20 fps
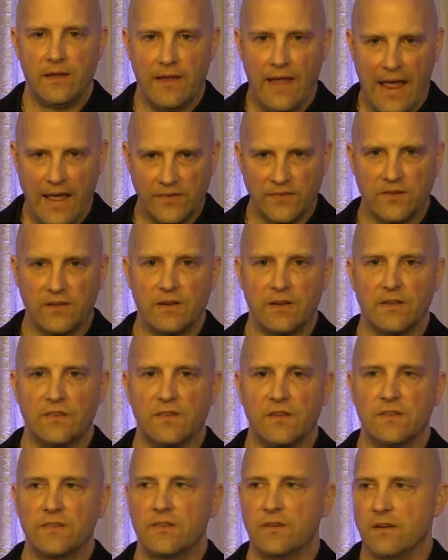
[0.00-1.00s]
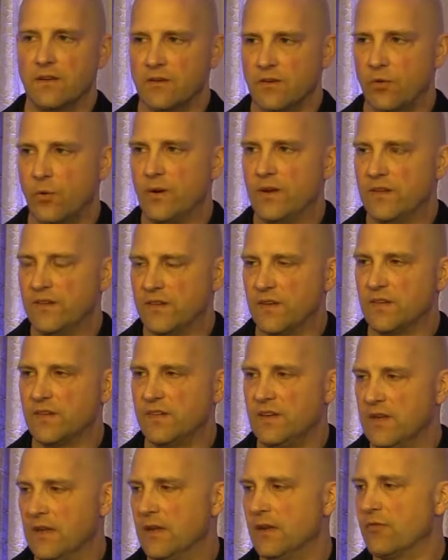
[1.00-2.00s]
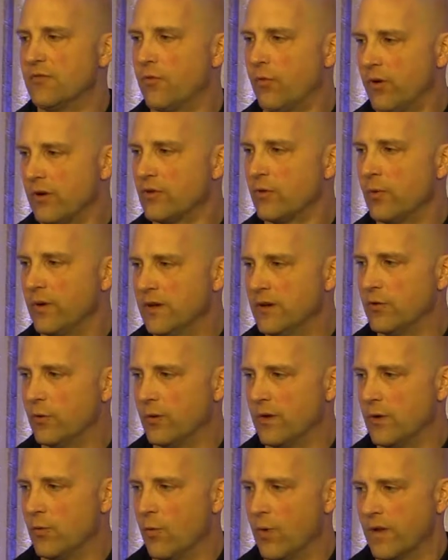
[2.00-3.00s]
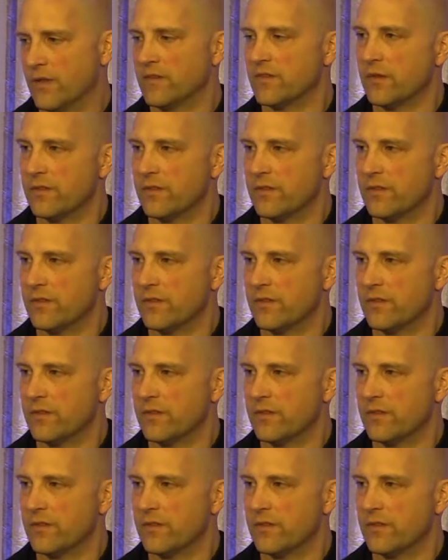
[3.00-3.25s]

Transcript: as it existed in 2016 for 2021.